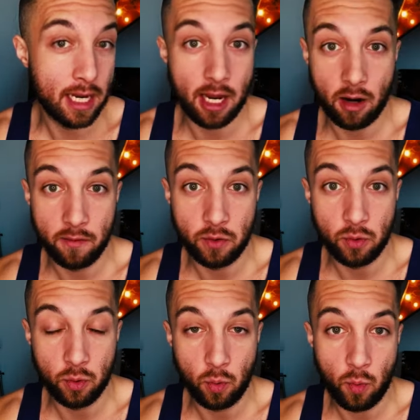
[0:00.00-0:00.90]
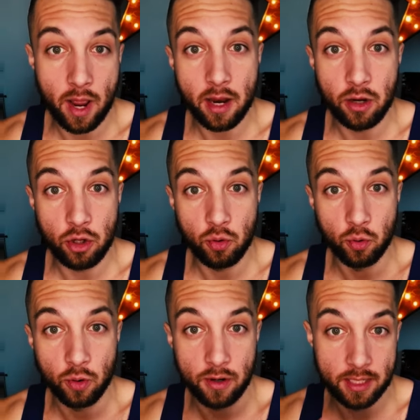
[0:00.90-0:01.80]
to take care of you when
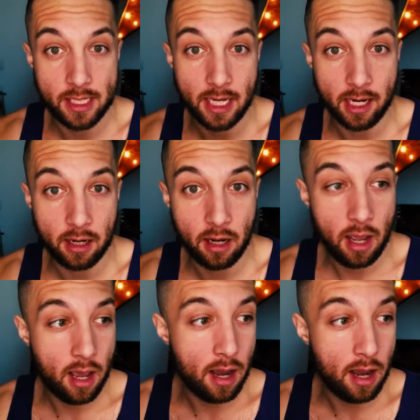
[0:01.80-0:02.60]
you're sick,